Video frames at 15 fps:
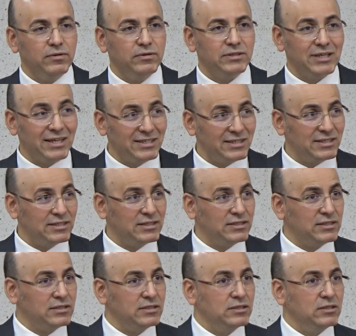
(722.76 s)

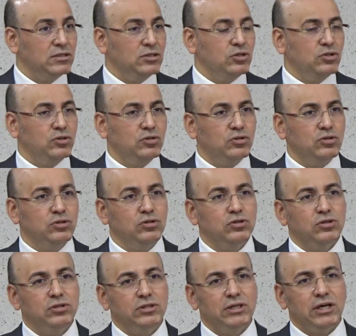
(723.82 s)
Since
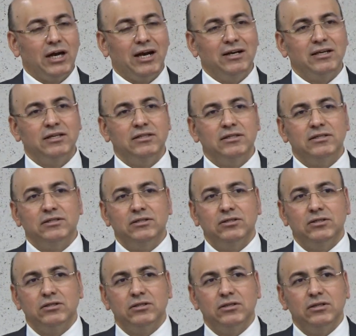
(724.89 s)
to the architects
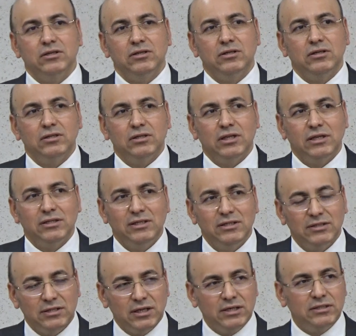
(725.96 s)
that these
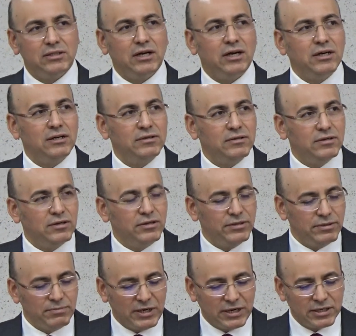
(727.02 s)
days are on
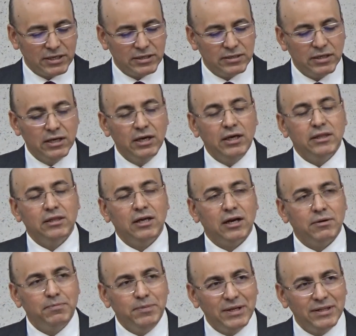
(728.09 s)
the market, they
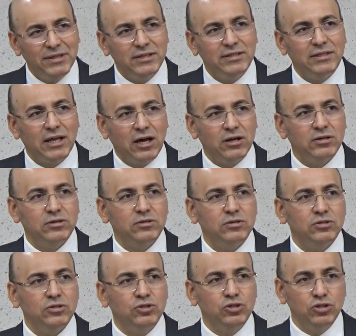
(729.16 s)
are building now
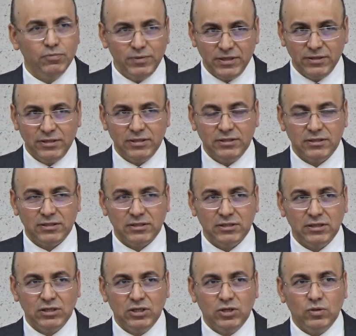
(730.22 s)
new buildings
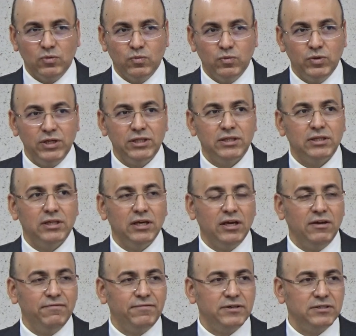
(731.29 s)
with the
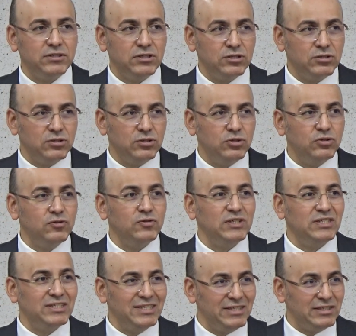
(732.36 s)
infrastructure to
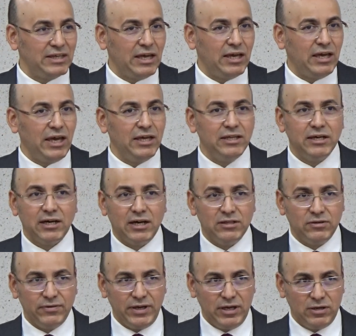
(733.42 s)
resist any kind
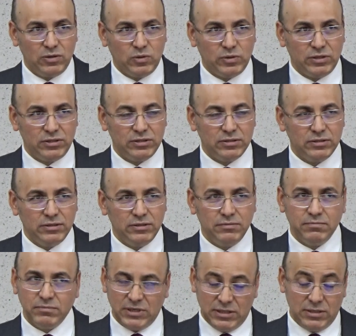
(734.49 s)
of air earthquakes.
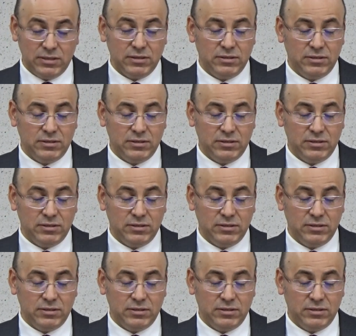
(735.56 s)
But